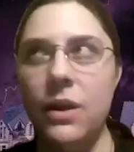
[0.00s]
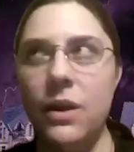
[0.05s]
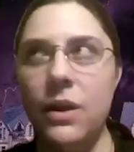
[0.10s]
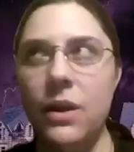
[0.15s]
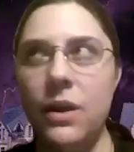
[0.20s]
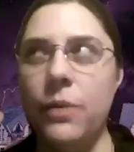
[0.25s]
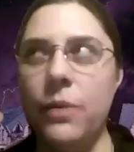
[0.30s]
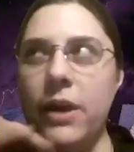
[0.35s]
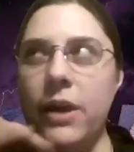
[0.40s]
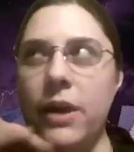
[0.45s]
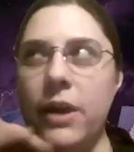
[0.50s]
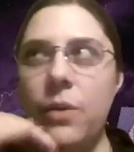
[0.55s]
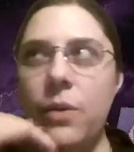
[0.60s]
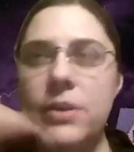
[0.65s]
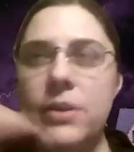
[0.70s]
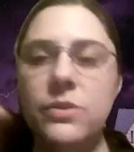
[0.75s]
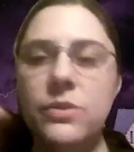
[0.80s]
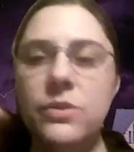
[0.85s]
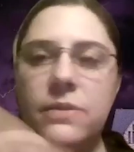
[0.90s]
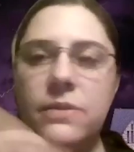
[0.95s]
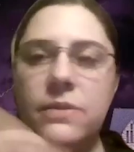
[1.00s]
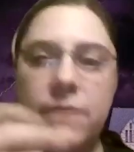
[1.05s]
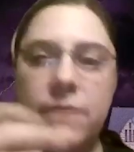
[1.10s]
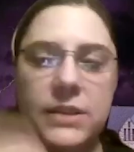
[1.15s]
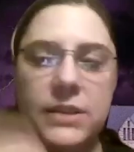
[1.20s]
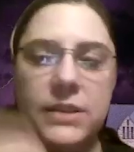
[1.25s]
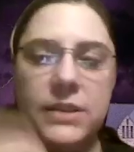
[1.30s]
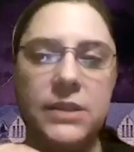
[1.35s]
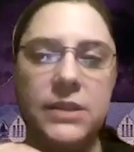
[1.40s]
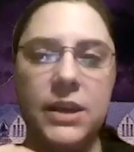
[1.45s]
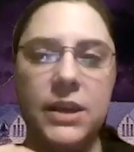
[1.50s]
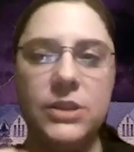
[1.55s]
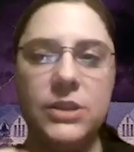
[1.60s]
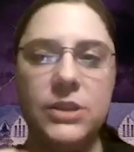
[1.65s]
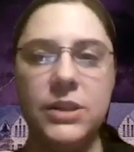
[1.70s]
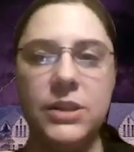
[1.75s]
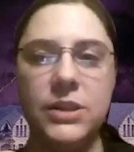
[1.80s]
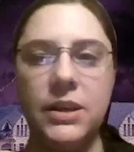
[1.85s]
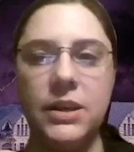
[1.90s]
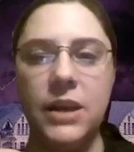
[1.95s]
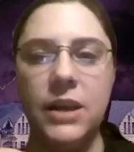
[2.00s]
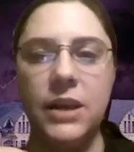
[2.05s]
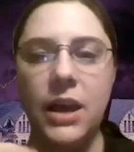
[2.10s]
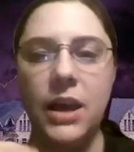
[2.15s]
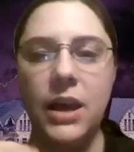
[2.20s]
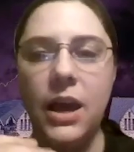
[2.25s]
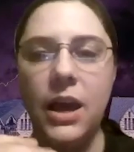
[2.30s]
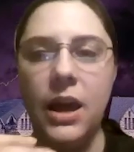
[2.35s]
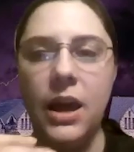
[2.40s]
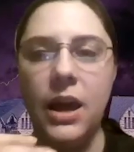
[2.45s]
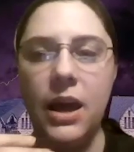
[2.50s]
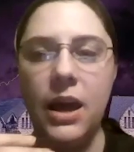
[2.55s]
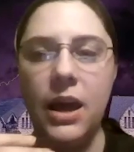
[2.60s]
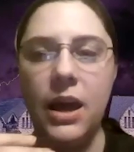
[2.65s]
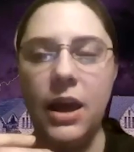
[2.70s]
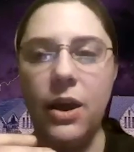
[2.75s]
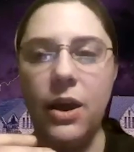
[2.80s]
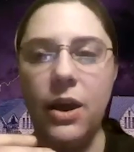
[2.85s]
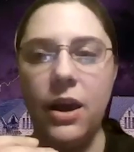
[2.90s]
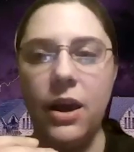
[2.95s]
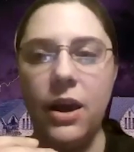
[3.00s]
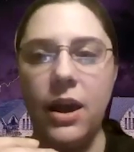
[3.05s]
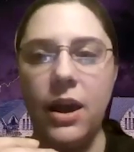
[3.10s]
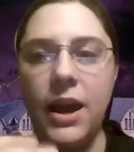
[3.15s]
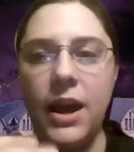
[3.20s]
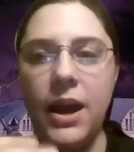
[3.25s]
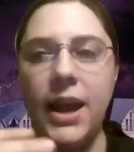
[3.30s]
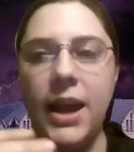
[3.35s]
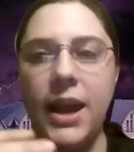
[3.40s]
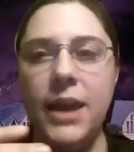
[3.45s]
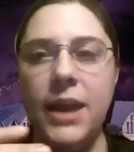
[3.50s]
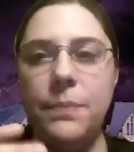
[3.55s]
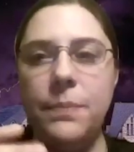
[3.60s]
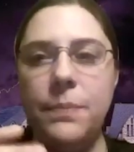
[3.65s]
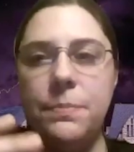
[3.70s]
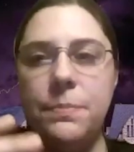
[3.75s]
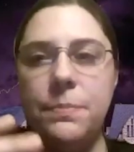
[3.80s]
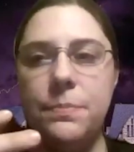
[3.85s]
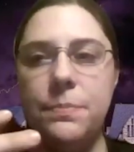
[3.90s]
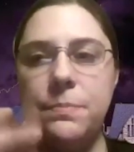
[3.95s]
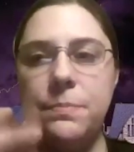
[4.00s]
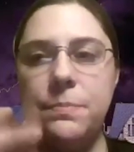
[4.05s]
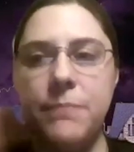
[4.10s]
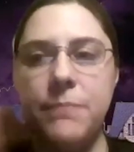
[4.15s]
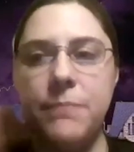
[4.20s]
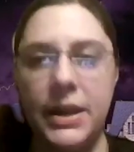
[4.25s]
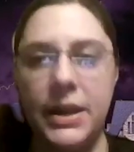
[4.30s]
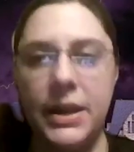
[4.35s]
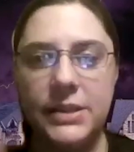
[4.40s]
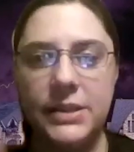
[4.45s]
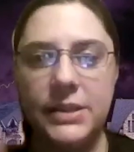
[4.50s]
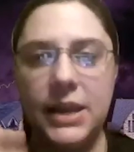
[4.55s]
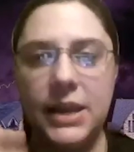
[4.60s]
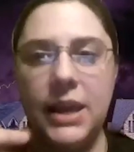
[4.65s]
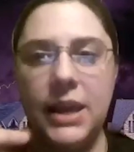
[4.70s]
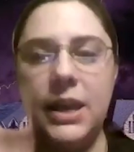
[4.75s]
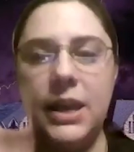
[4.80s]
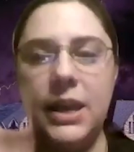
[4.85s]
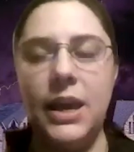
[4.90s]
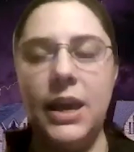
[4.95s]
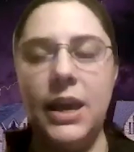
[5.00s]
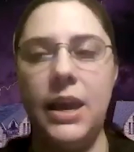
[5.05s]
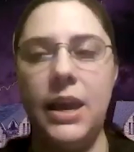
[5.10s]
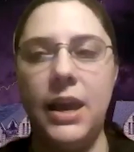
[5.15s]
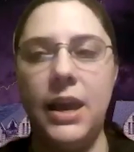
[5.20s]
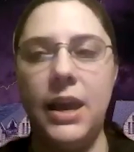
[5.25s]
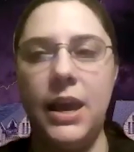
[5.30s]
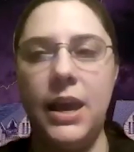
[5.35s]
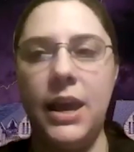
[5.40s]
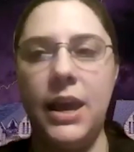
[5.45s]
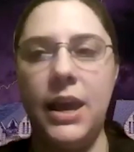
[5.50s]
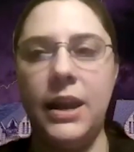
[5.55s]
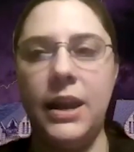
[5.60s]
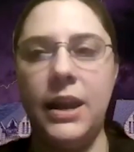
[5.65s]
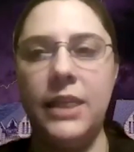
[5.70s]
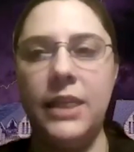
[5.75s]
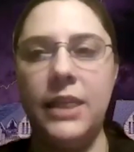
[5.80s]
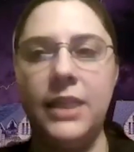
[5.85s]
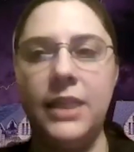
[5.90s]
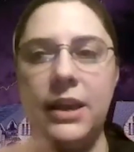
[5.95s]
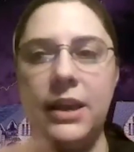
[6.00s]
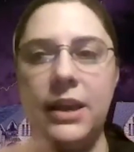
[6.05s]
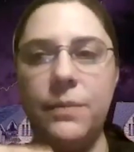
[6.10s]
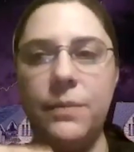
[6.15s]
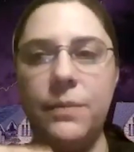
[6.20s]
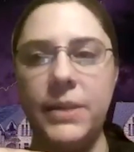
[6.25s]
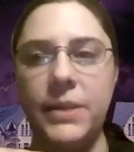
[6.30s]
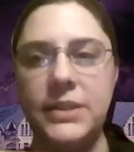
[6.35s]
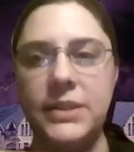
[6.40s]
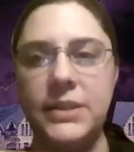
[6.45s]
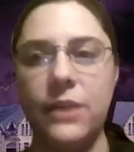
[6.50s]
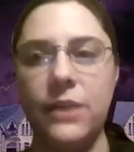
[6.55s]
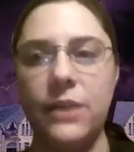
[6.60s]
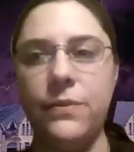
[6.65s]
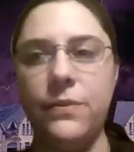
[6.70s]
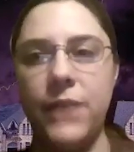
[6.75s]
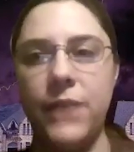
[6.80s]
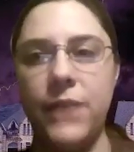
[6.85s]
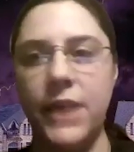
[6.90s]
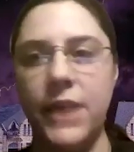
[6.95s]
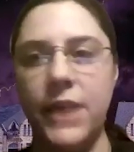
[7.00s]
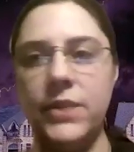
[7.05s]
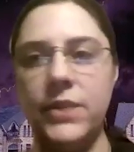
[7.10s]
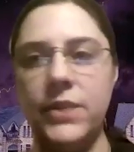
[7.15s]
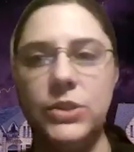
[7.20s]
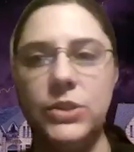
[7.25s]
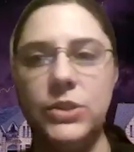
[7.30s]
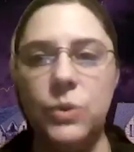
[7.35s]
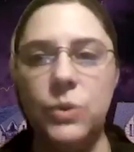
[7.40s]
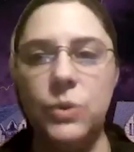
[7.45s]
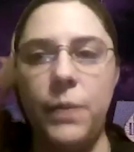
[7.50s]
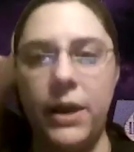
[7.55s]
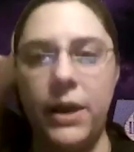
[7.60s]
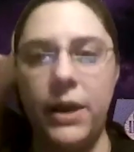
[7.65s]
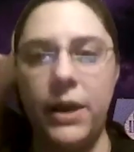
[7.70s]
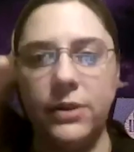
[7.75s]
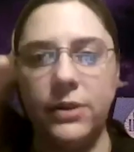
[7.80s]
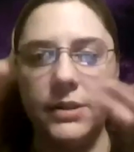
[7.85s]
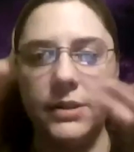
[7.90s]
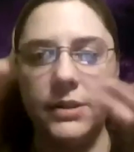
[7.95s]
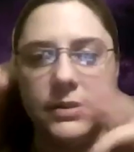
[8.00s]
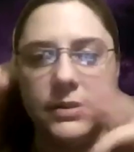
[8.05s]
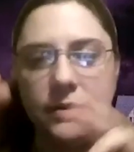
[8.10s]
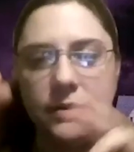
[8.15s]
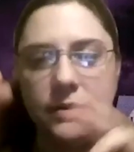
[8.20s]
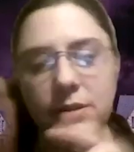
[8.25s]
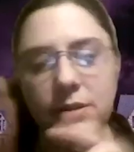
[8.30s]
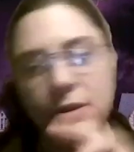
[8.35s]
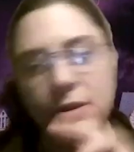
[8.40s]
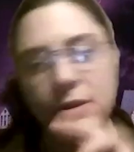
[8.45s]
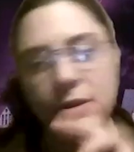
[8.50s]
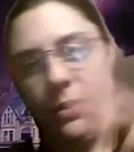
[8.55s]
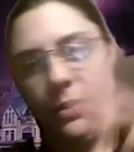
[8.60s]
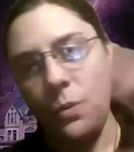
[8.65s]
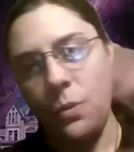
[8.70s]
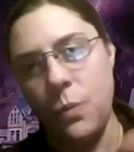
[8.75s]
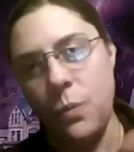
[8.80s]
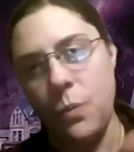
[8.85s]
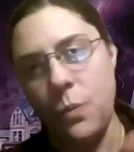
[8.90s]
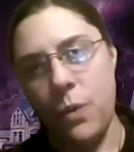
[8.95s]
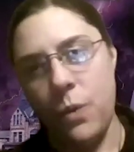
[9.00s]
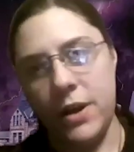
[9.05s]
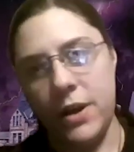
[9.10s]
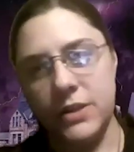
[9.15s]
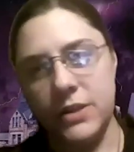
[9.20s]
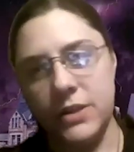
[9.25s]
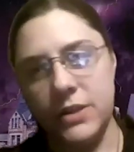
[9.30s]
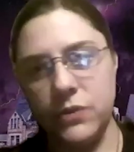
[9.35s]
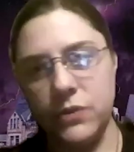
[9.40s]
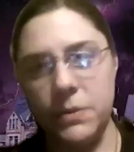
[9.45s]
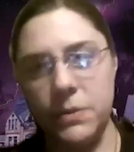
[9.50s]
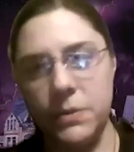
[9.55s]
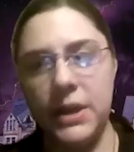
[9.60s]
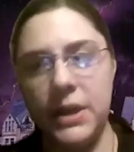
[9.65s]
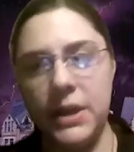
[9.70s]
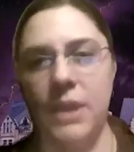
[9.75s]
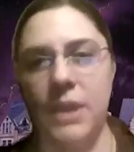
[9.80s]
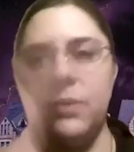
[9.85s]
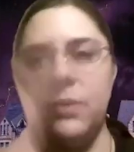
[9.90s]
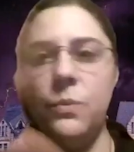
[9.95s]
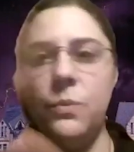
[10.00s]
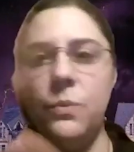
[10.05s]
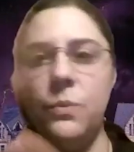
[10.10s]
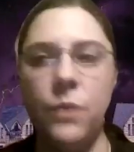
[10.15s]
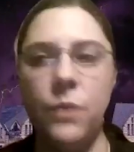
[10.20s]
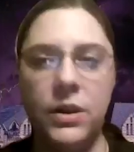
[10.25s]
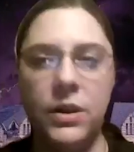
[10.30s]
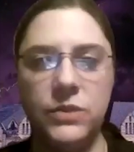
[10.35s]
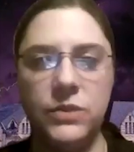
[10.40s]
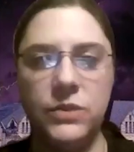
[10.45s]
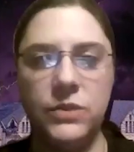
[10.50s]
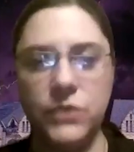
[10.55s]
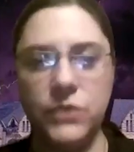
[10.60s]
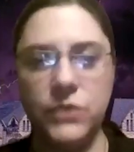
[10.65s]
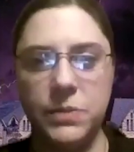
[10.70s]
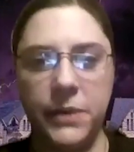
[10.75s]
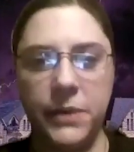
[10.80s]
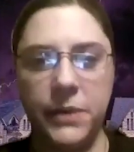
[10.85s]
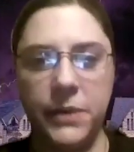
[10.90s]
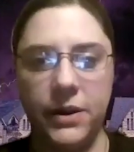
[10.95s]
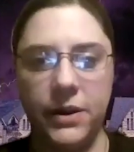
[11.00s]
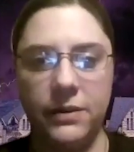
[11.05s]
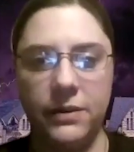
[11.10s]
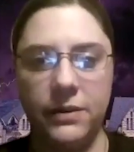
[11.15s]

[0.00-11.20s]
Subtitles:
when I go into an investigation, I meditate, and I think of myself of having two batteries. One is for me, one is for spirit.